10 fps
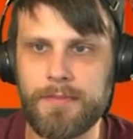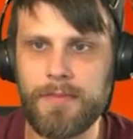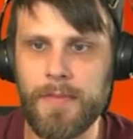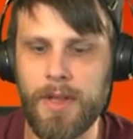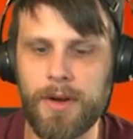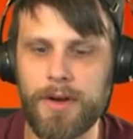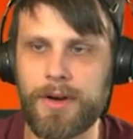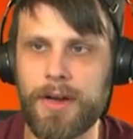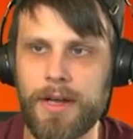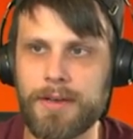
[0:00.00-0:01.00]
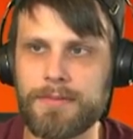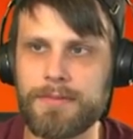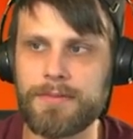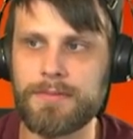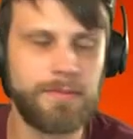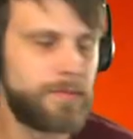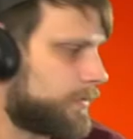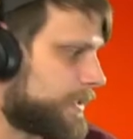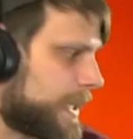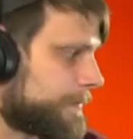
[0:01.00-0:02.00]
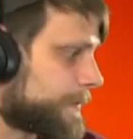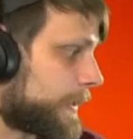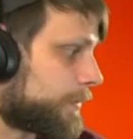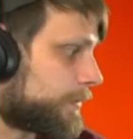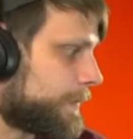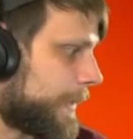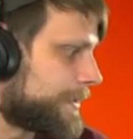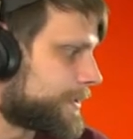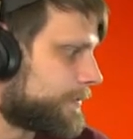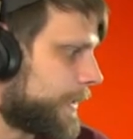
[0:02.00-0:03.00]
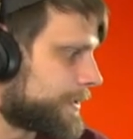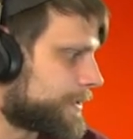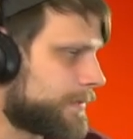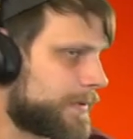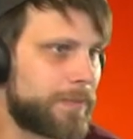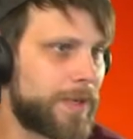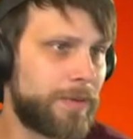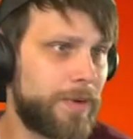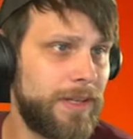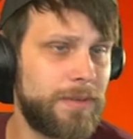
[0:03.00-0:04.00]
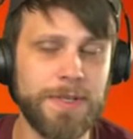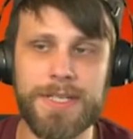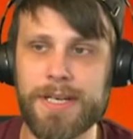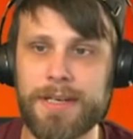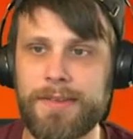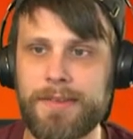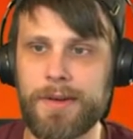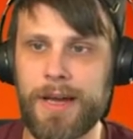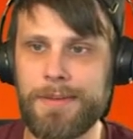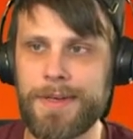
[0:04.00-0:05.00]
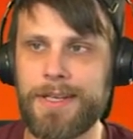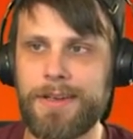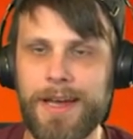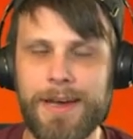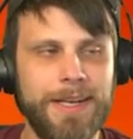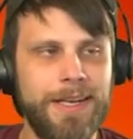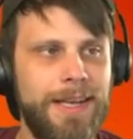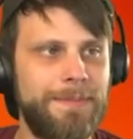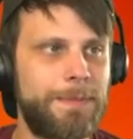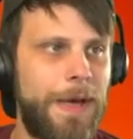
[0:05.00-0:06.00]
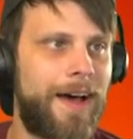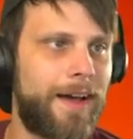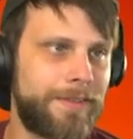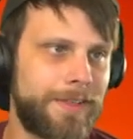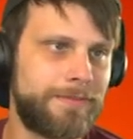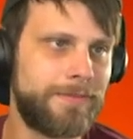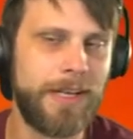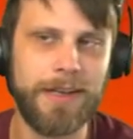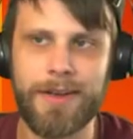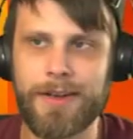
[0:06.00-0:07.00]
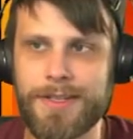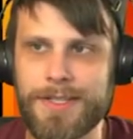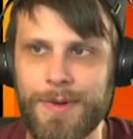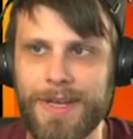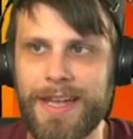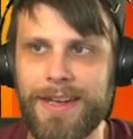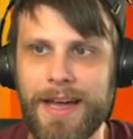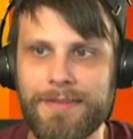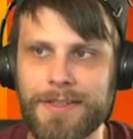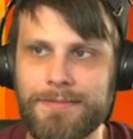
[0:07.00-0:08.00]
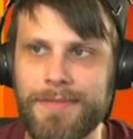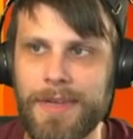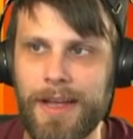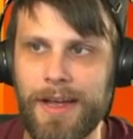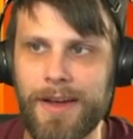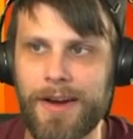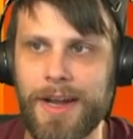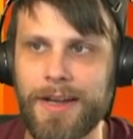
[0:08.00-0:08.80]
our uh, Time Spiral Remastered box opening, but I really appreciate it, so I'm gonna I'm gonna name him Ivan. So we got an Ivan. Uh, all right,